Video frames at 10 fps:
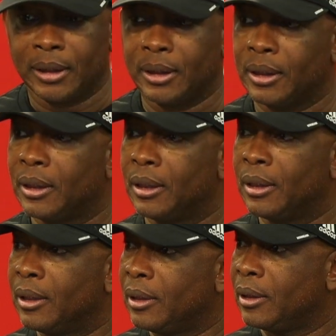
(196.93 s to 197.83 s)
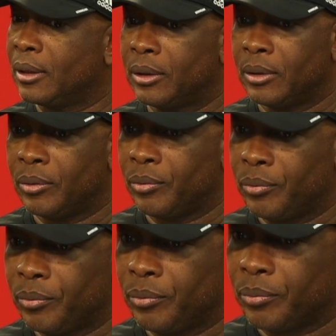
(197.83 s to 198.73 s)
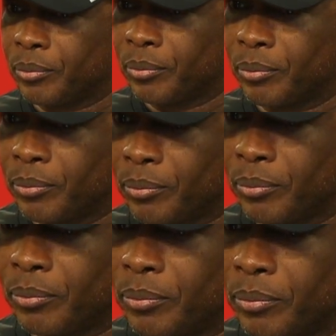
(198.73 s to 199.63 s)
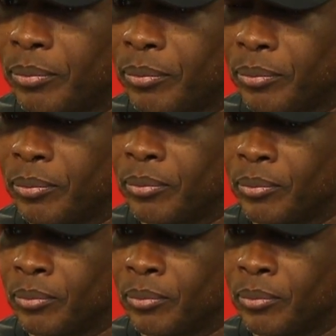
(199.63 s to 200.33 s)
I don't know how frustrating was it not to get Trey more involved?